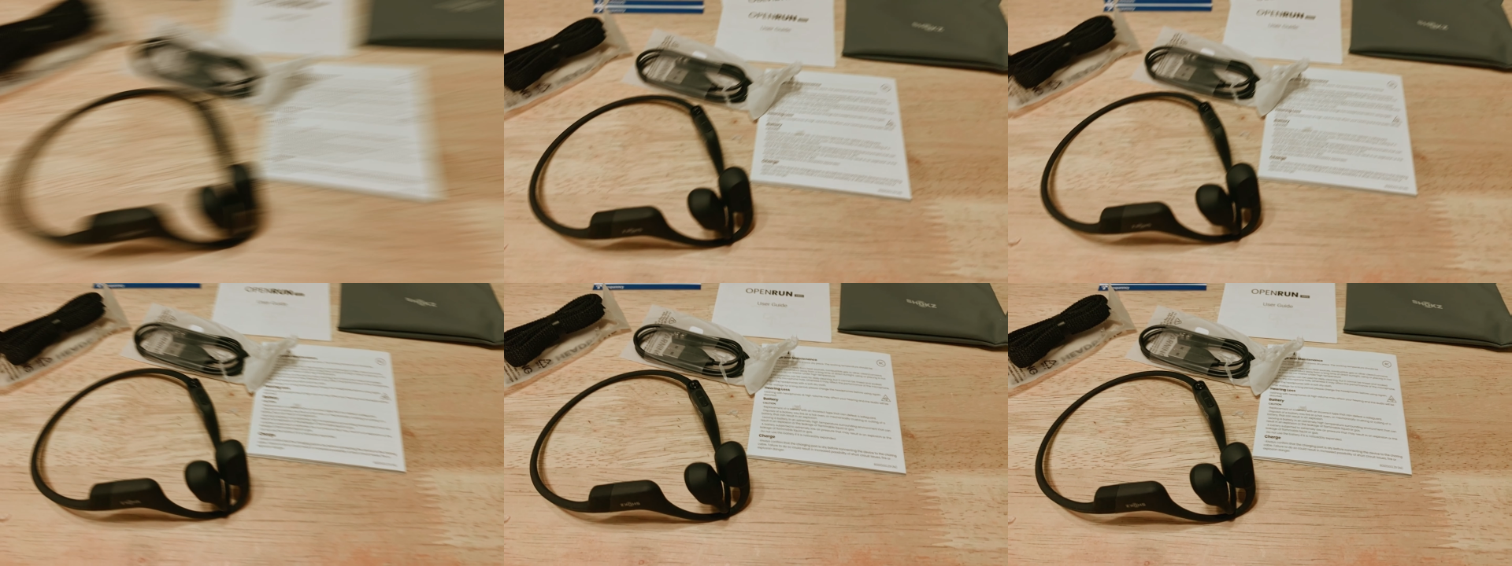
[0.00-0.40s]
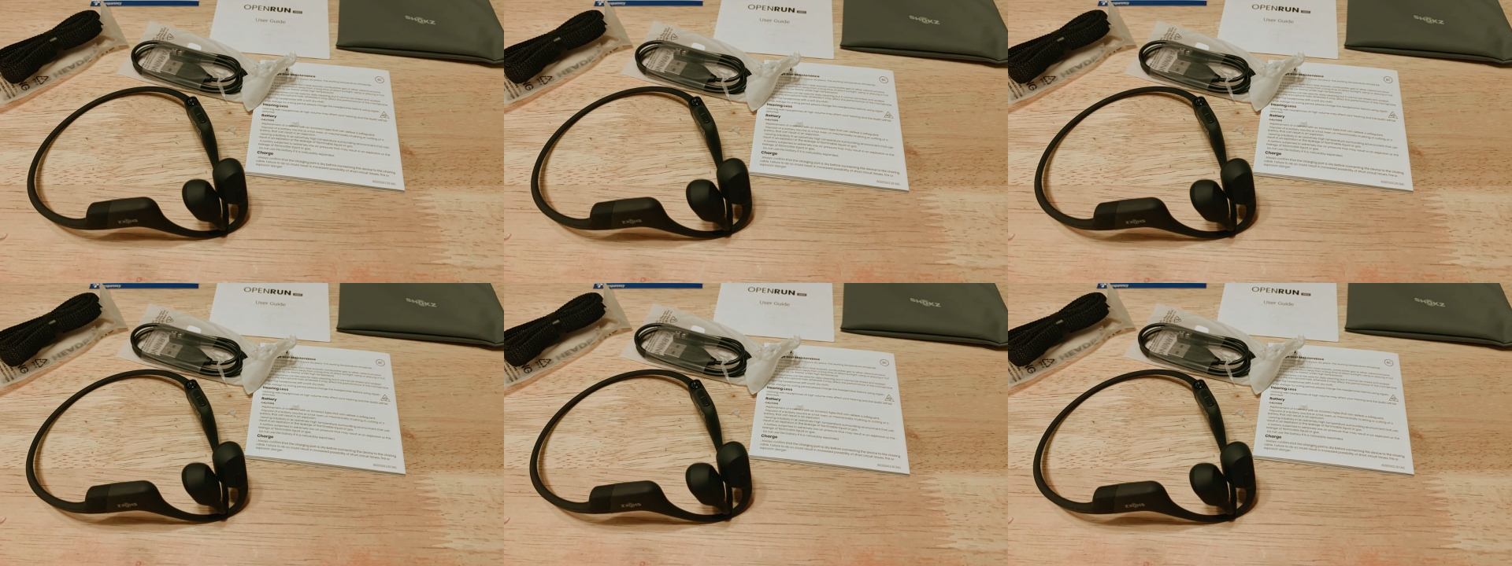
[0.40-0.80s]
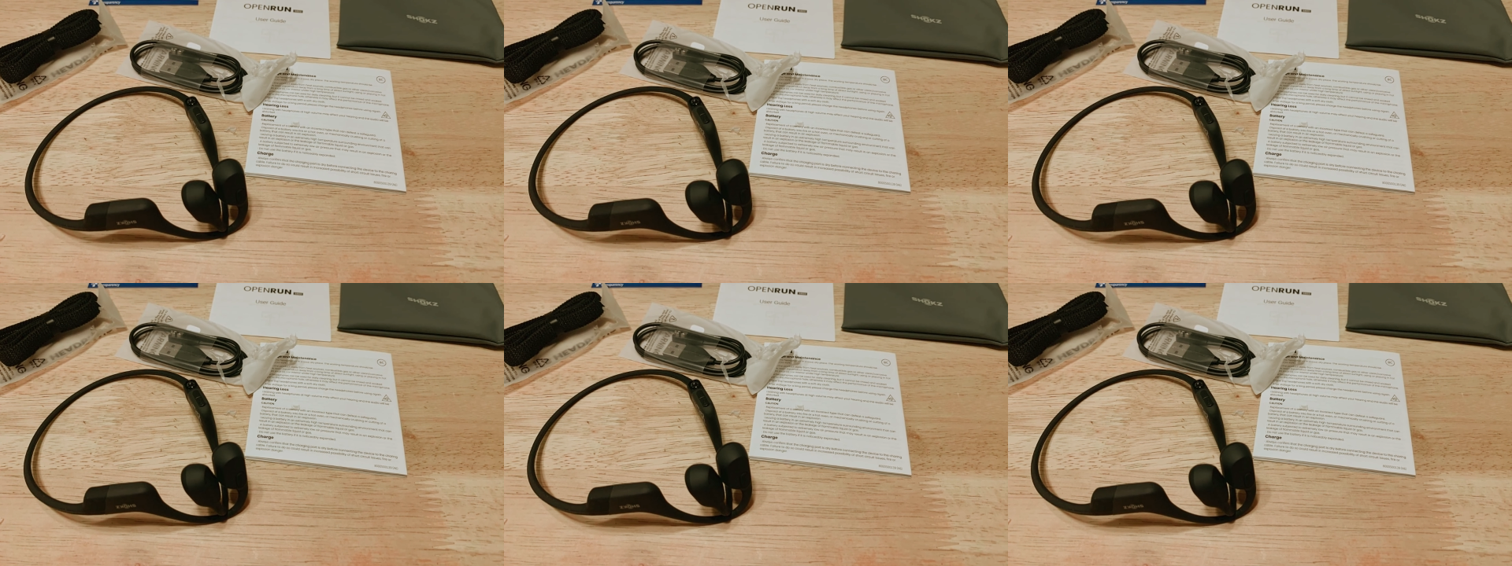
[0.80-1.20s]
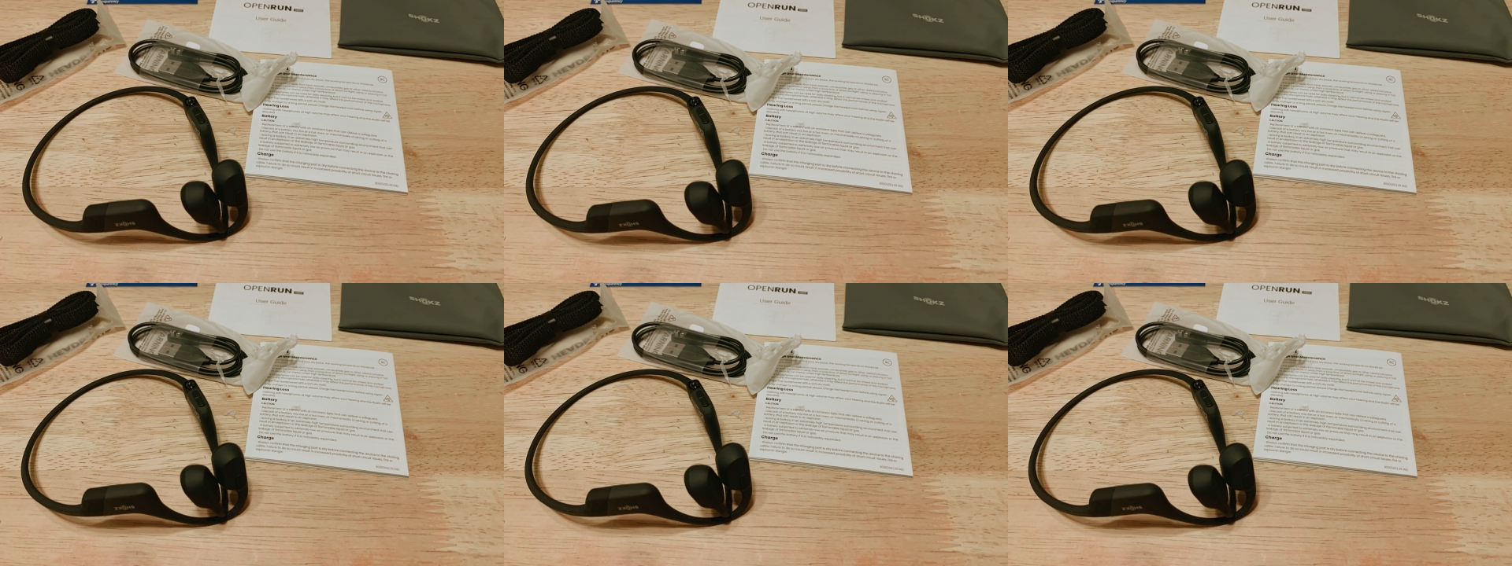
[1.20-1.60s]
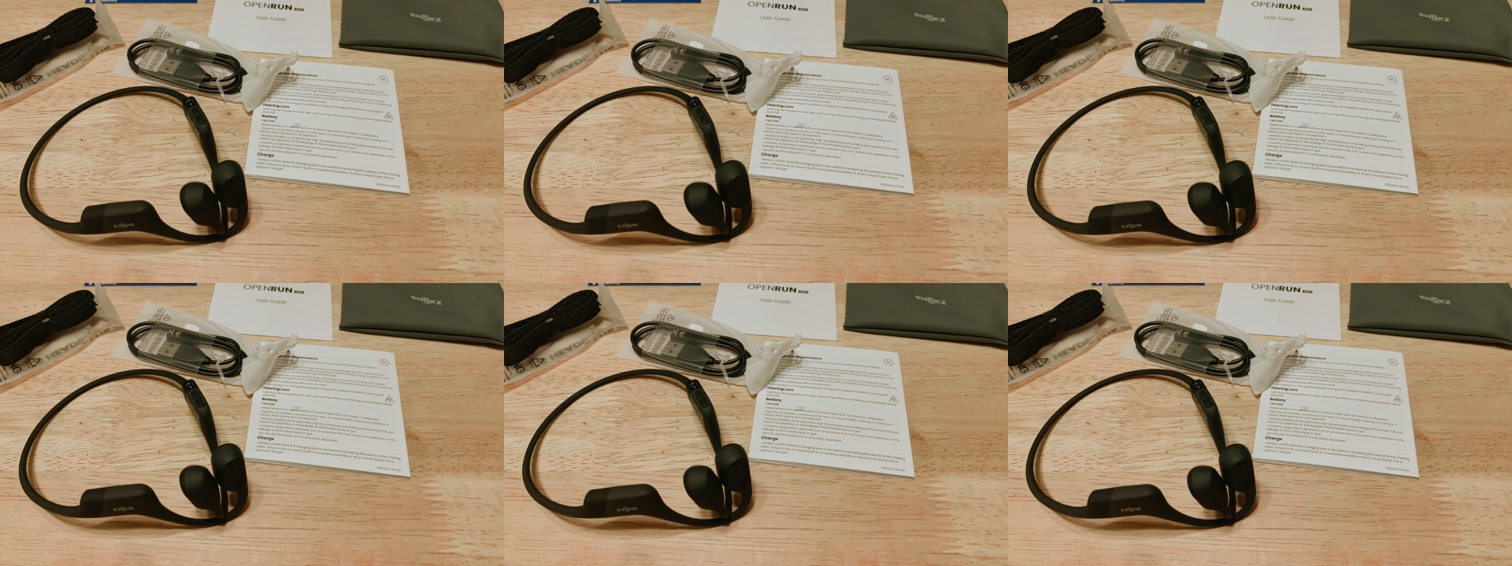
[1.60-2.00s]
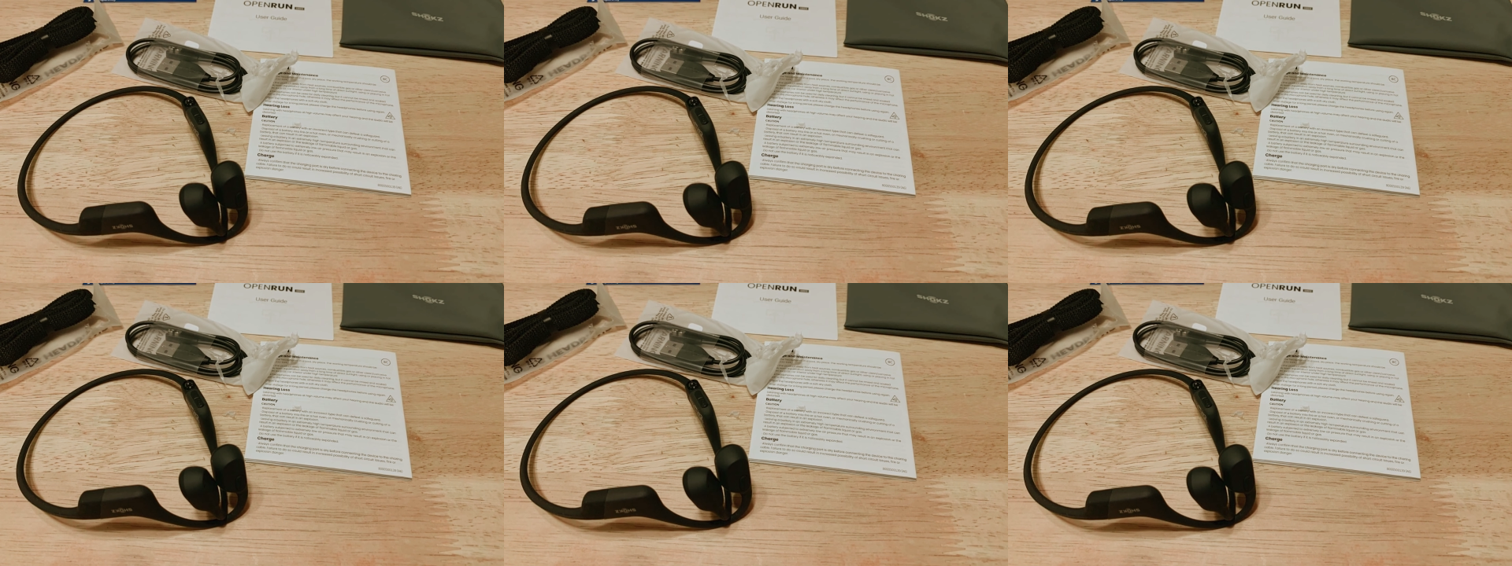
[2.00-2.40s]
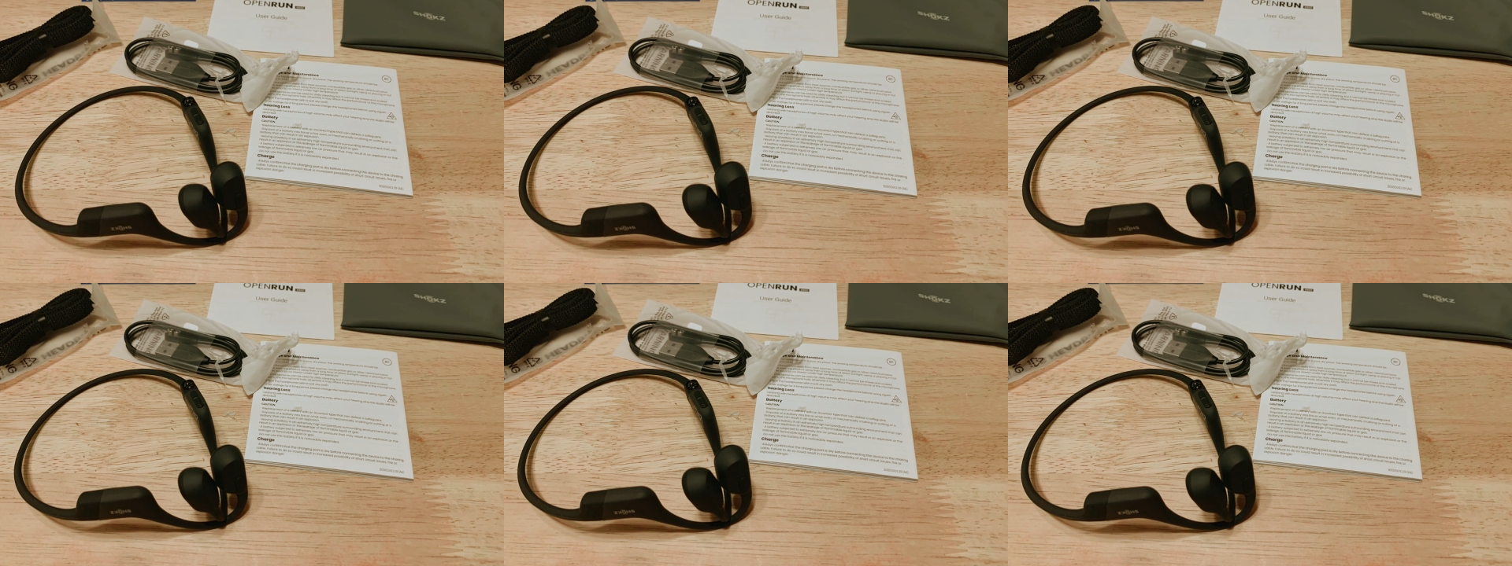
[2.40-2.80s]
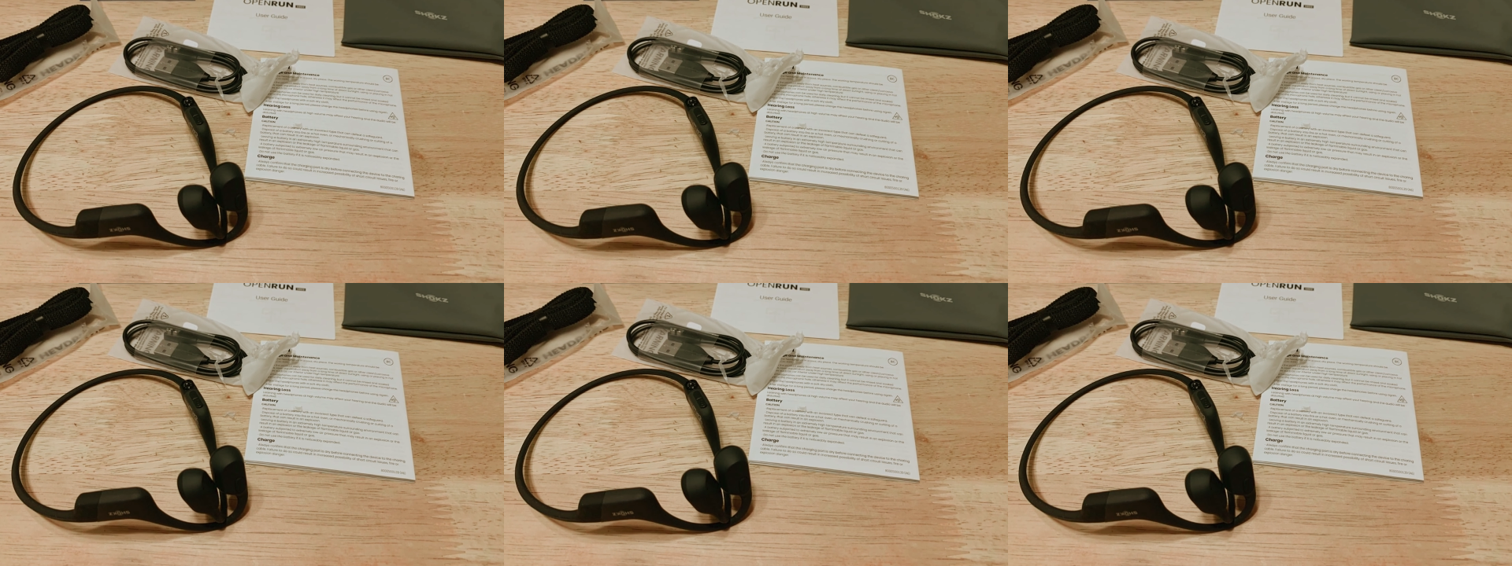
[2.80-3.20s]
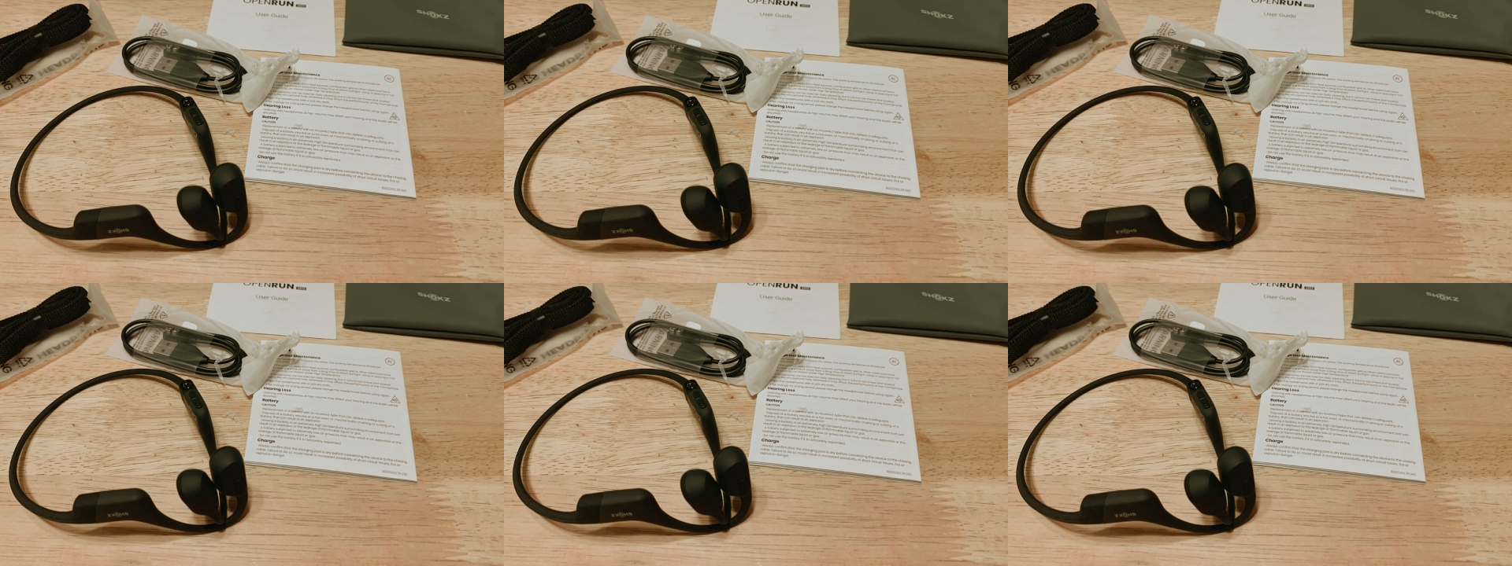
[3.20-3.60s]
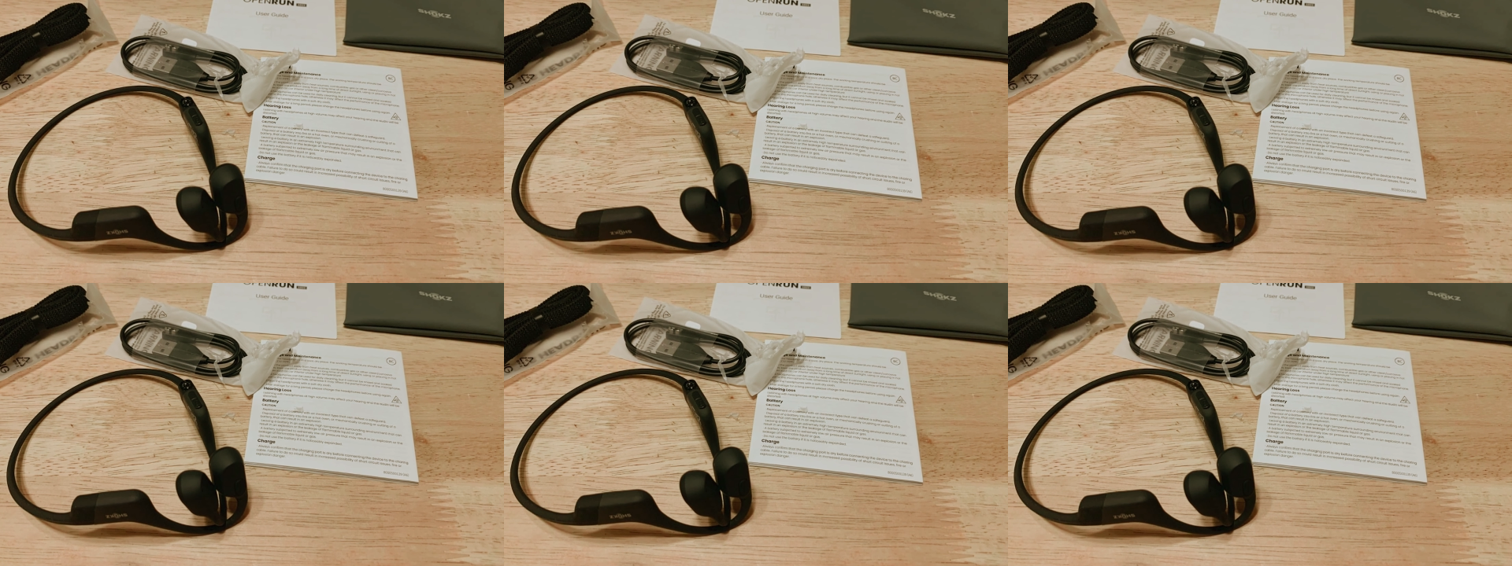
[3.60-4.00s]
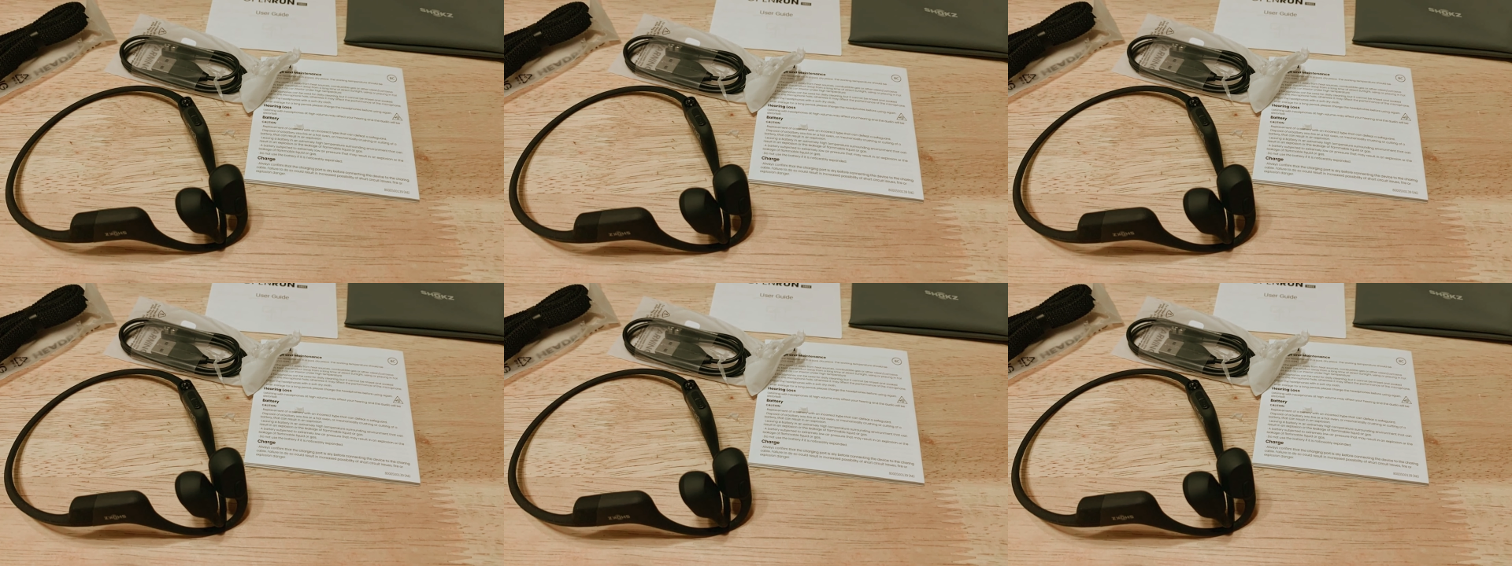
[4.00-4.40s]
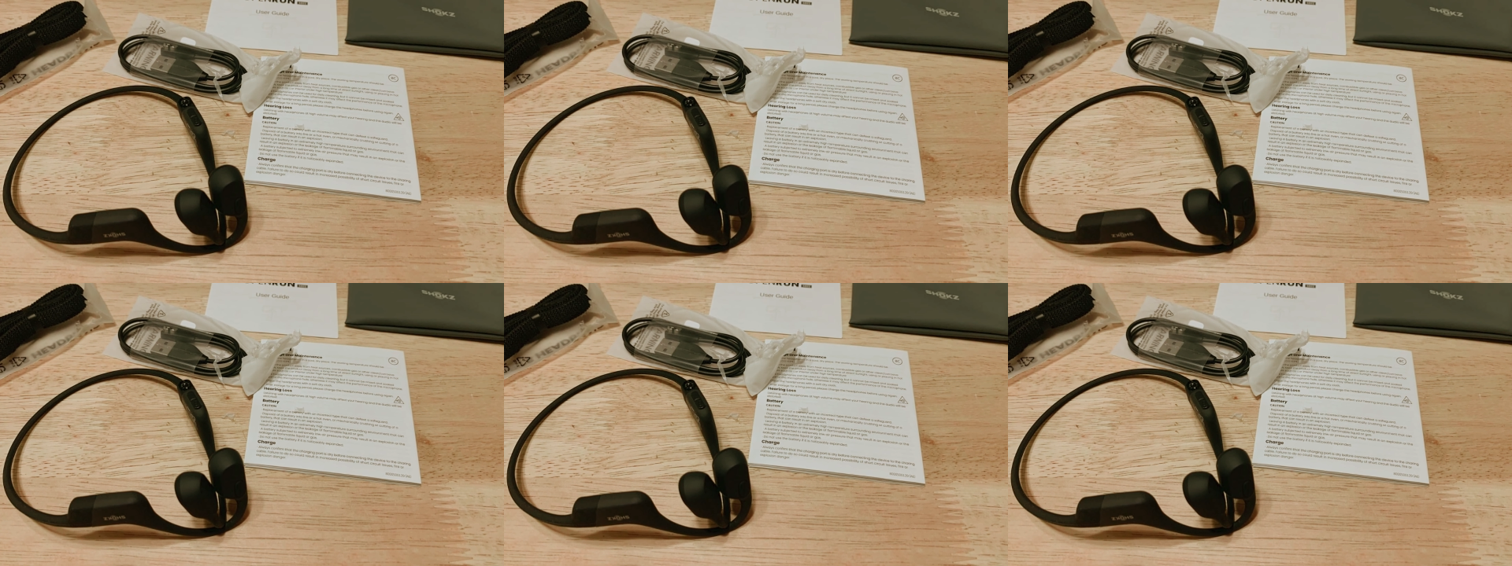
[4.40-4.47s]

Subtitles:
(no speaker visible)